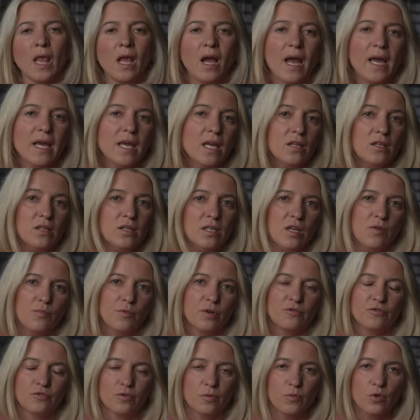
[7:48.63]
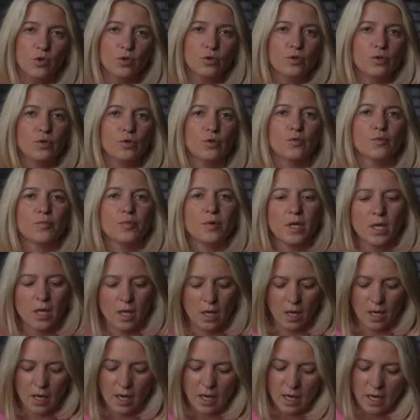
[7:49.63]
I get an email from YouTube.
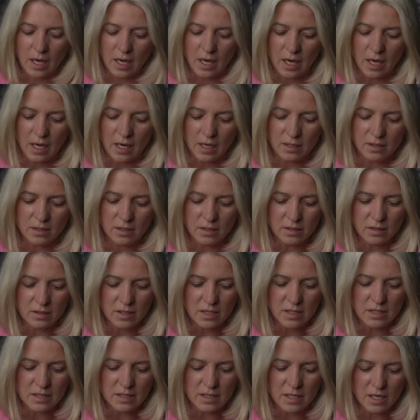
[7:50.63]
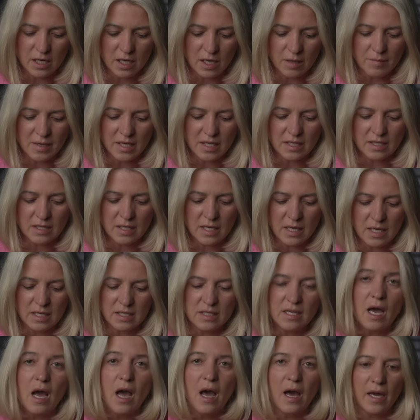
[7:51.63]
And this time it says,
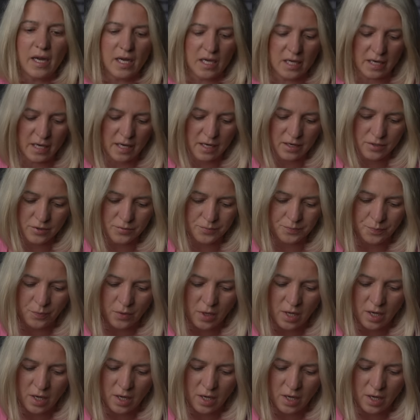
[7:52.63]
Hi there.